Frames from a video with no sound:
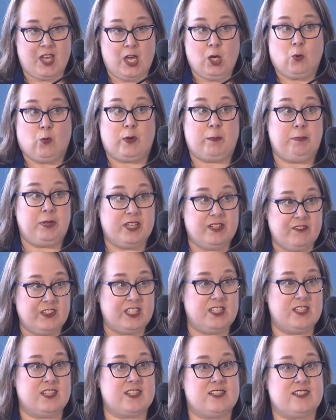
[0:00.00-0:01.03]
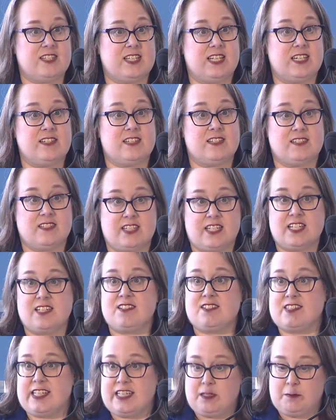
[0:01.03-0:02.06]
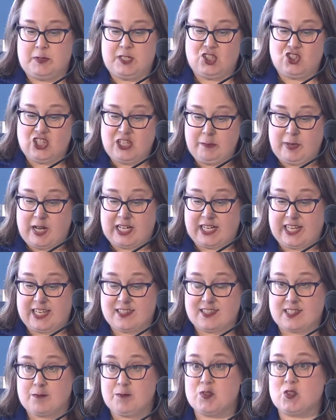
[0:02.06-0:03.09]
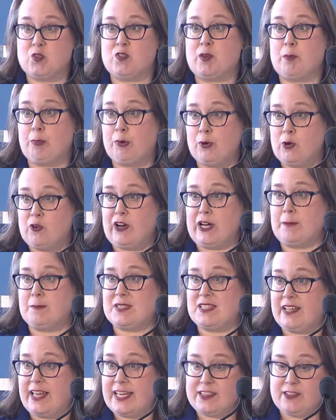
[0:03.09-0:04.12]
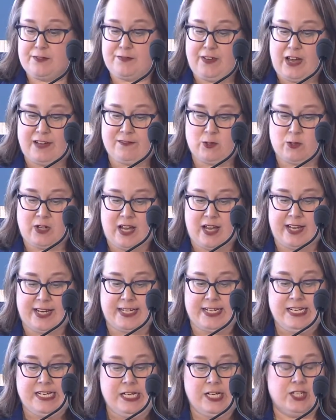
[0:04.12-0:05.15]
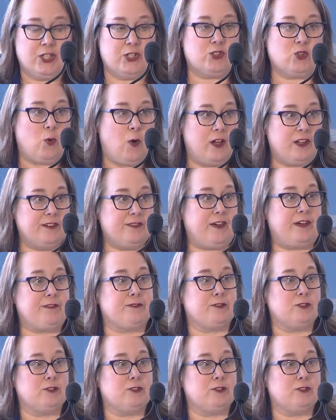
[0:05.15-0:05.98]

We pivoted the city's CDBG buckets so that programs like the 509 could qualify for